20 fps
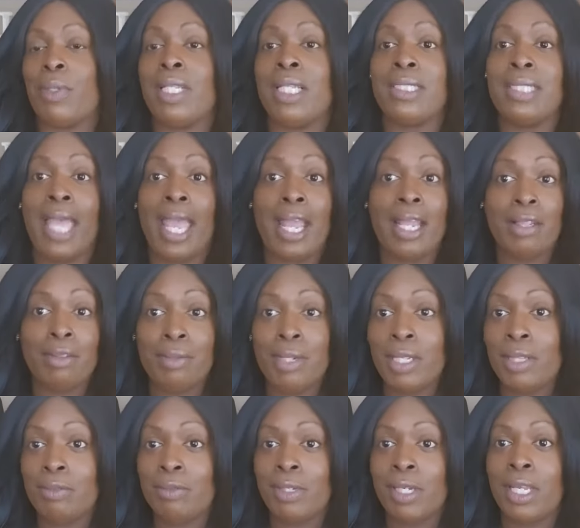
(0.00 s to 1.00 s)

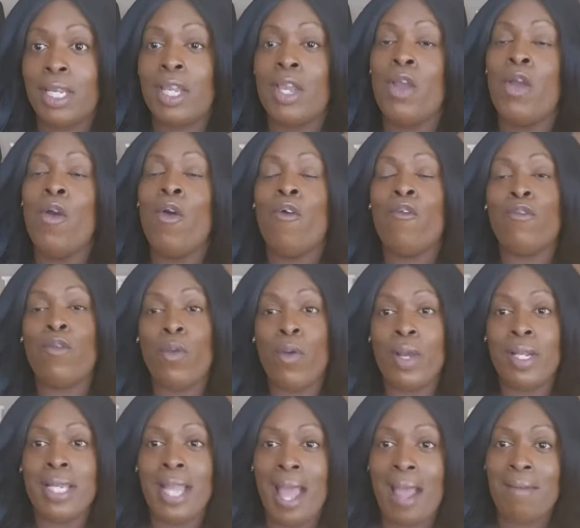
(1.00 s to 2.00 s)
It's
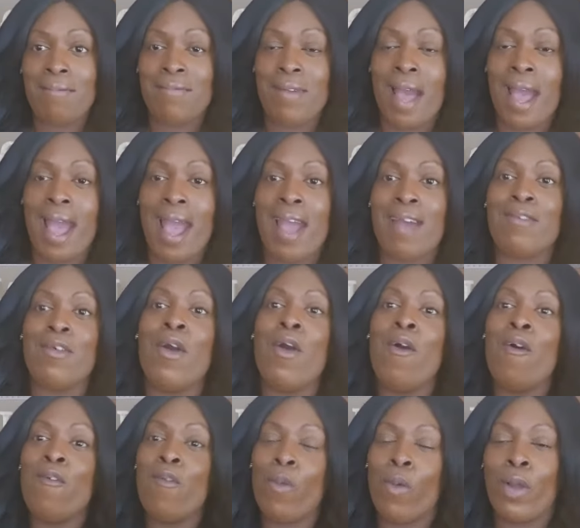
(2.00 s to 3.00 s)
833-495-4371.
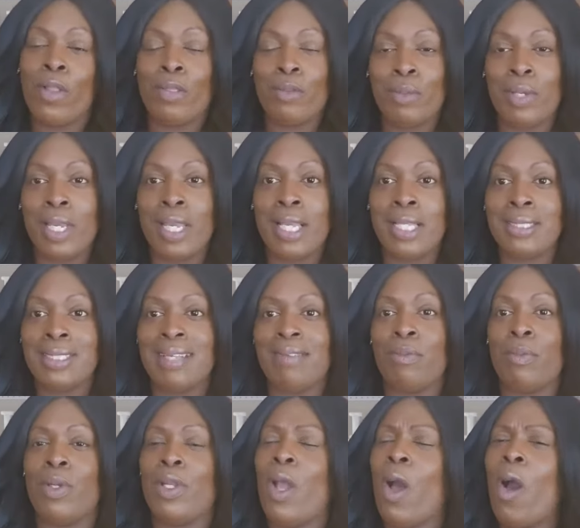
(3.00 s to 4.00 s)

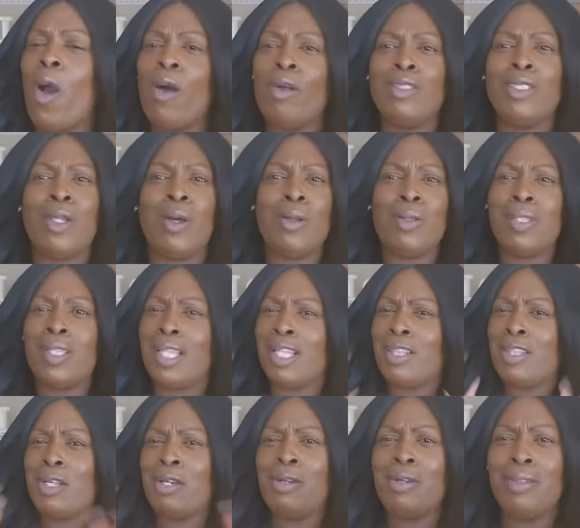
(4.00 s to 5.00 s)
Also, the
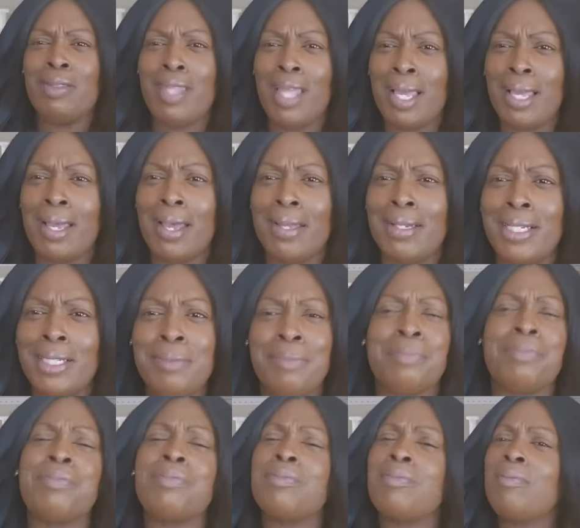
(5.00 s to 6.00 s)
third thing, honey,
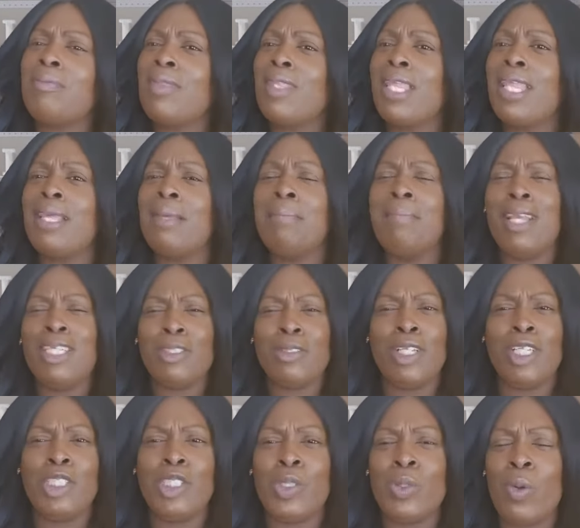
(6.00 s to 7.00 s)
make sure
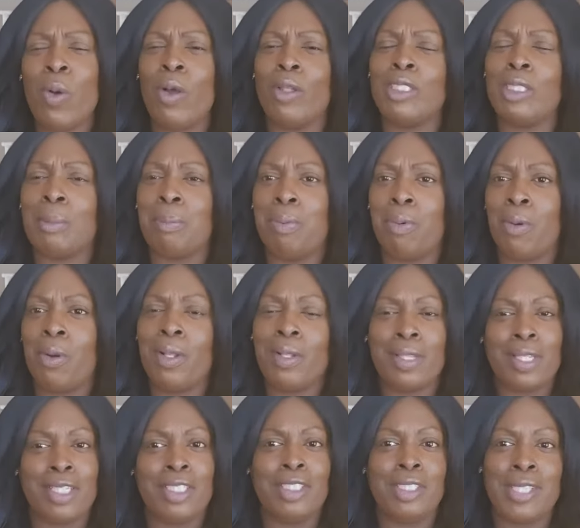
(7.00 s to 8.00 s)
that you all support
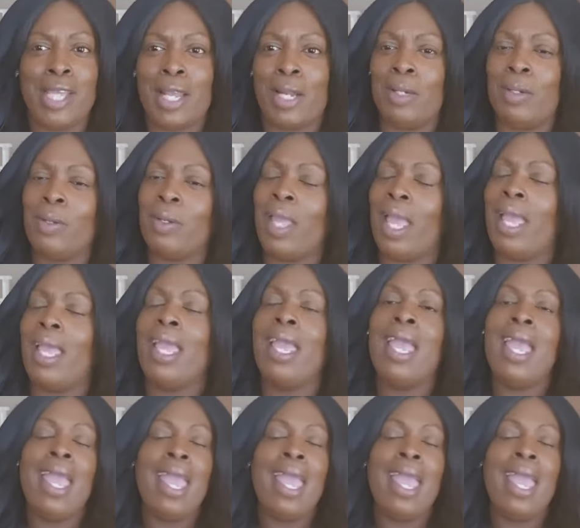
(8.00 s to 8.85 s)
this channel, okay?